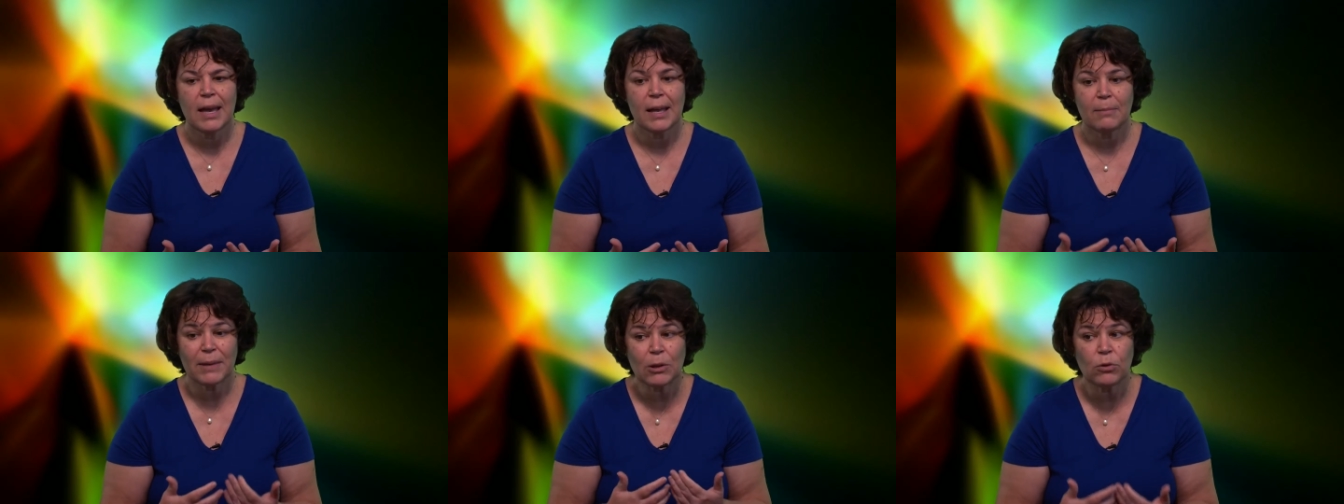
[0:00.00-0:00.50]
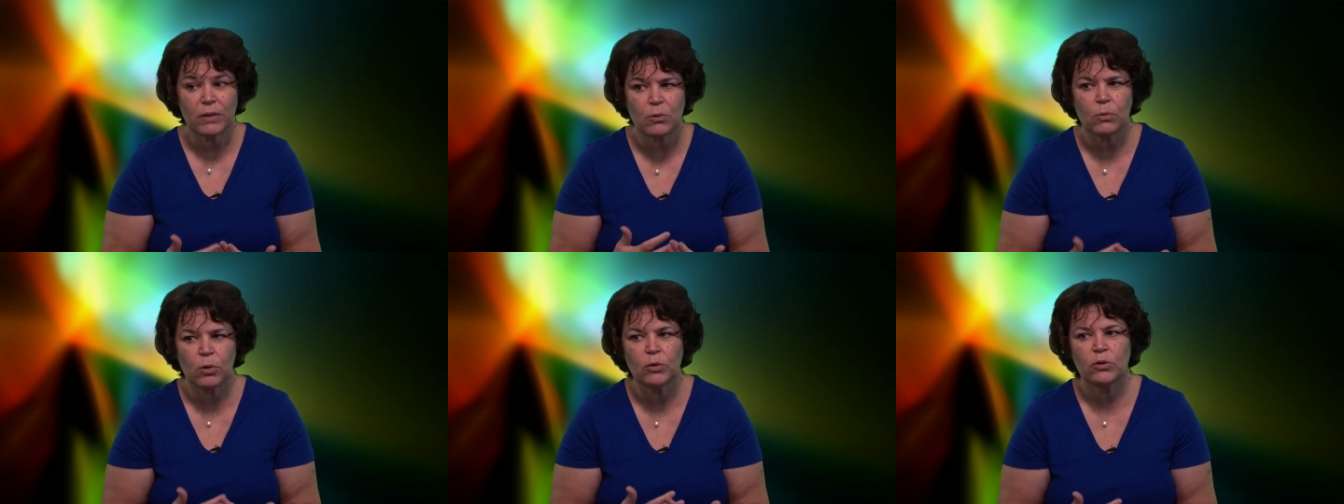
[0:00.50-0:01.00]
and because they
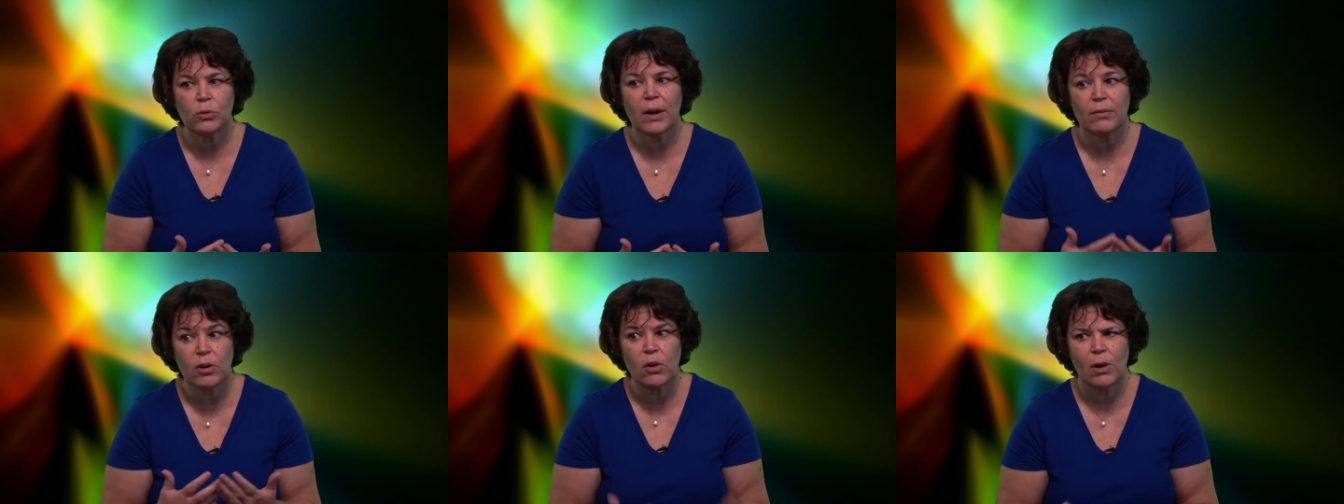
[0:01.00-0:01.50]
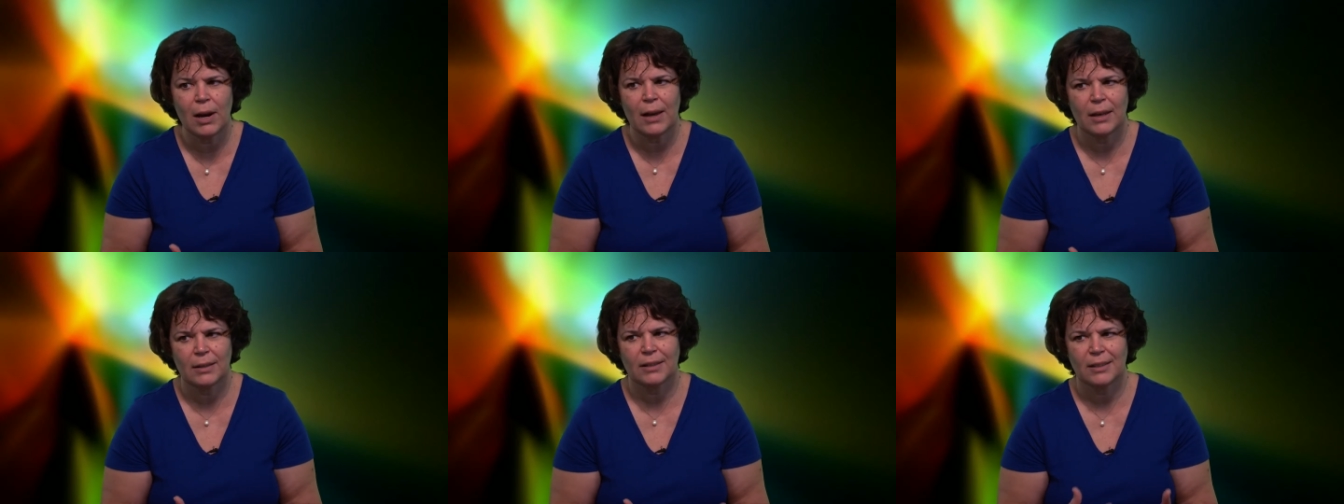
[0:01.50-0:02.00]
want to have a
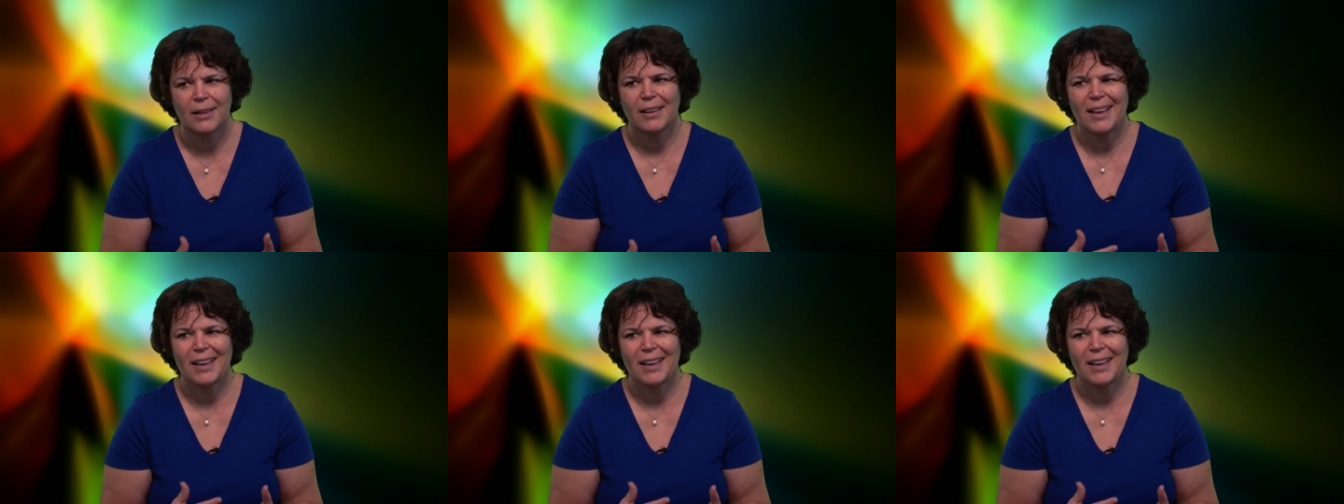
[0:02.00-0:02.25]
like.